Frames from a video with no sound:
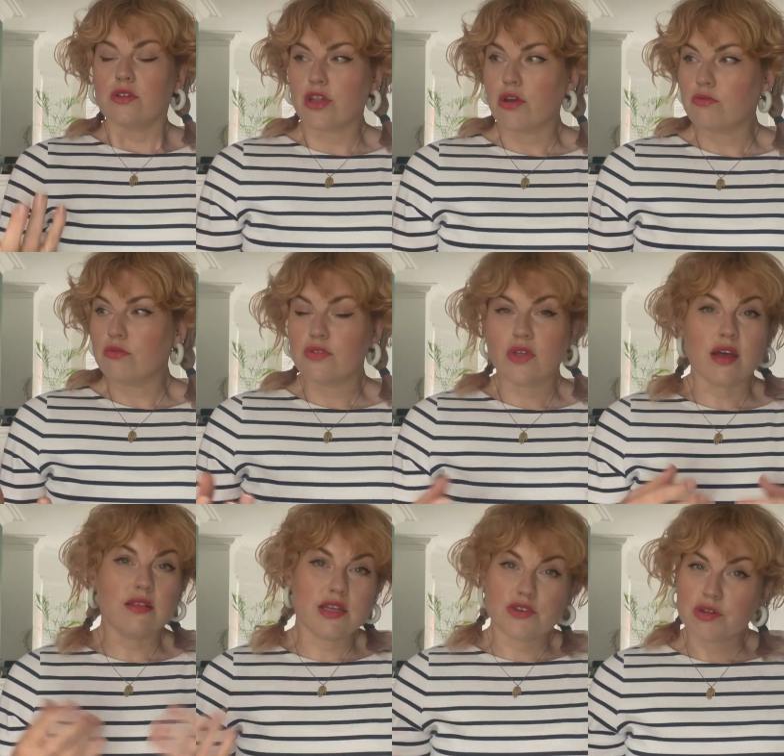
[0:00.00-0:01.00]
So
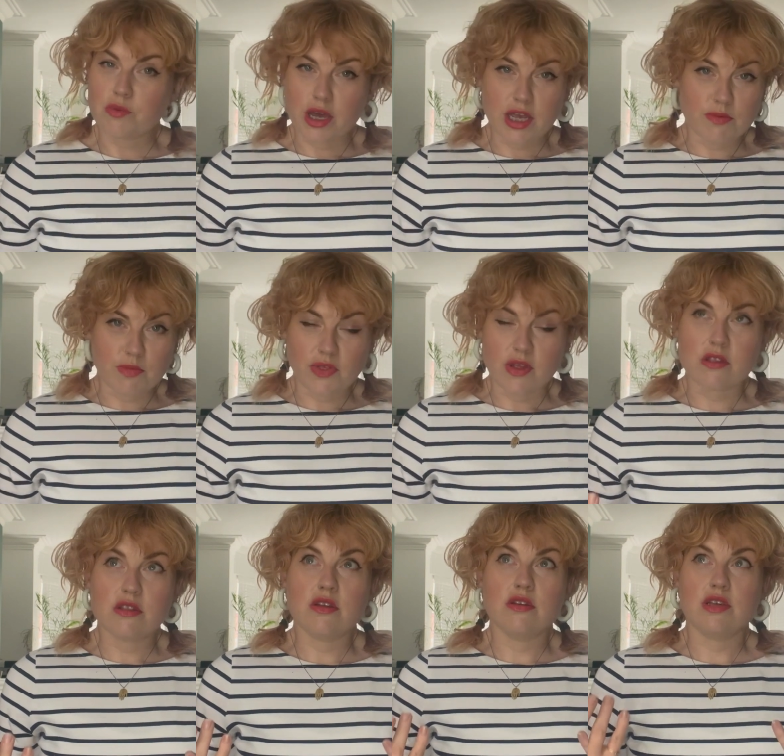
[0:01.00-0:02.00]
they're literally working with
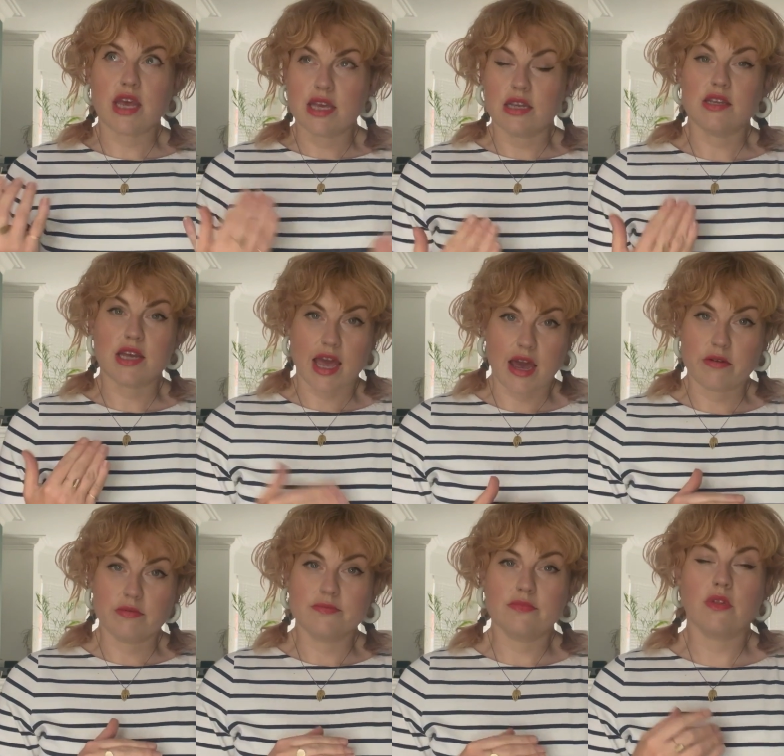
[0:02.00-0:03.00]
this day in, day
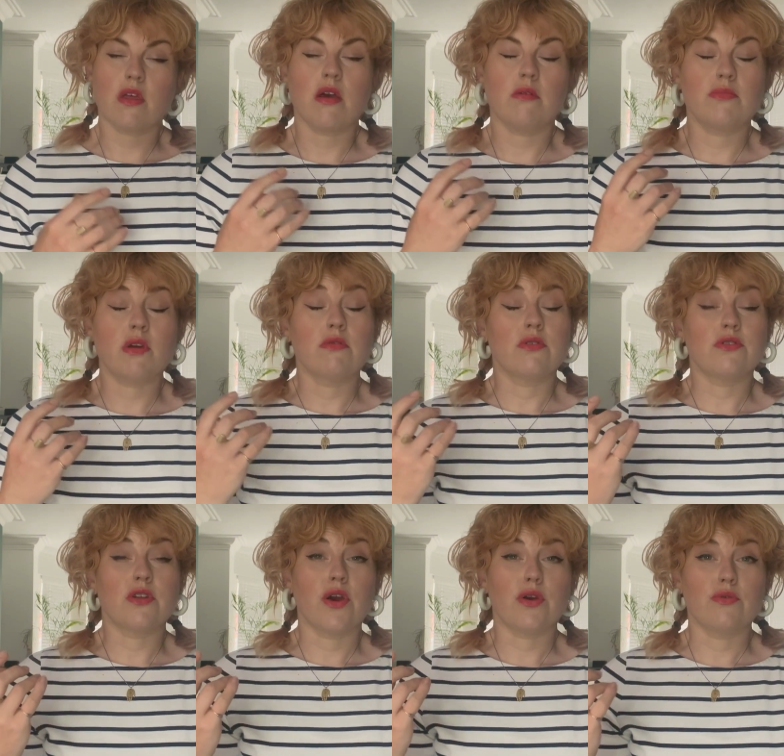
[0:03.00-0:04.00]
out. They're
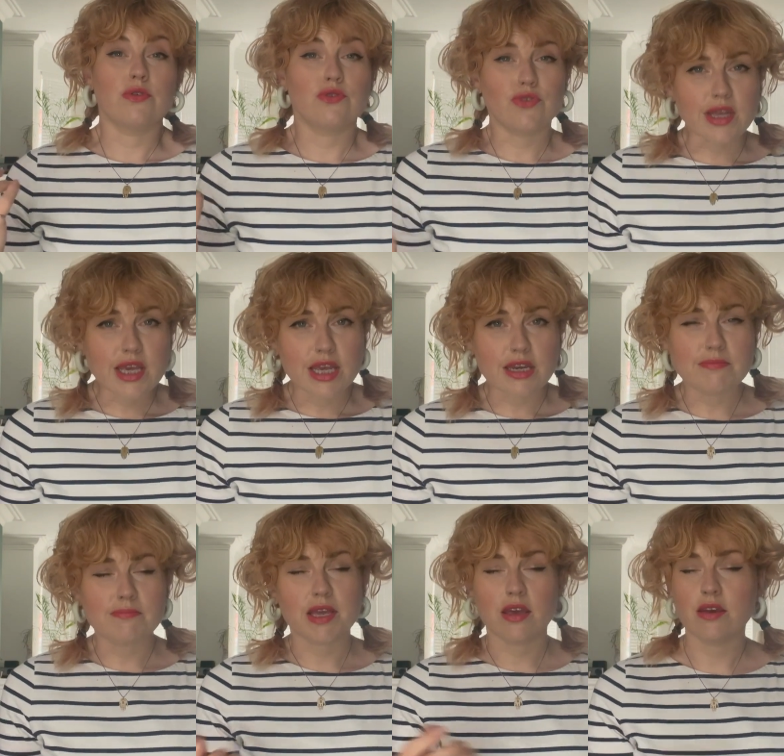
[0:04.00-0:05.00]
also
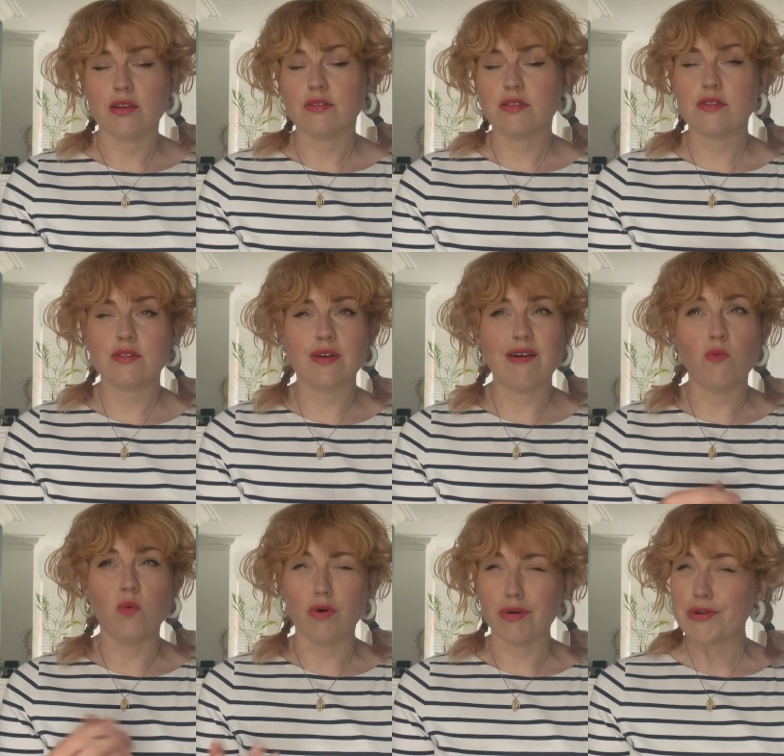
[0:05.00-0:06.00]
drinking because
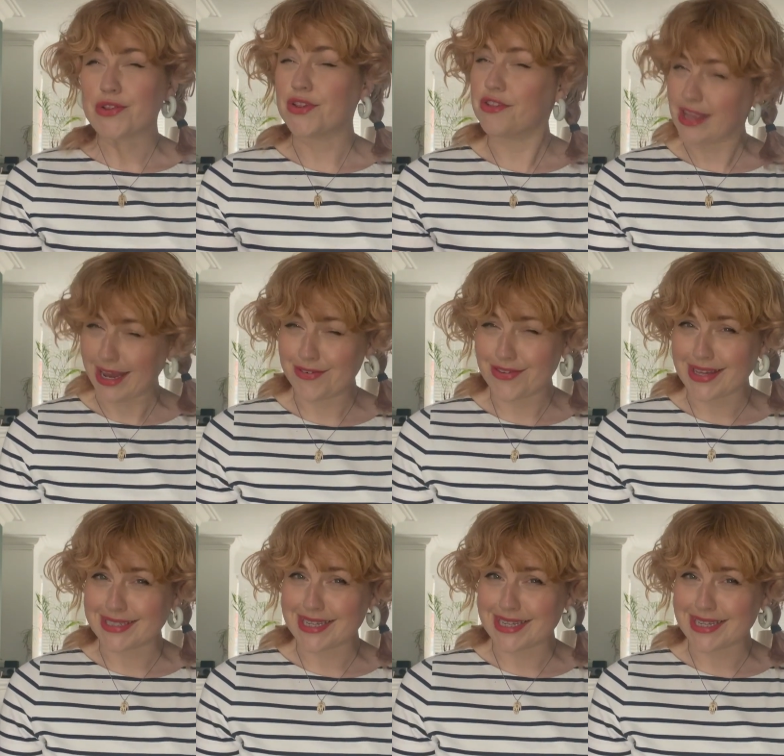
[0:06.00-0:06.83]
water isn't safe at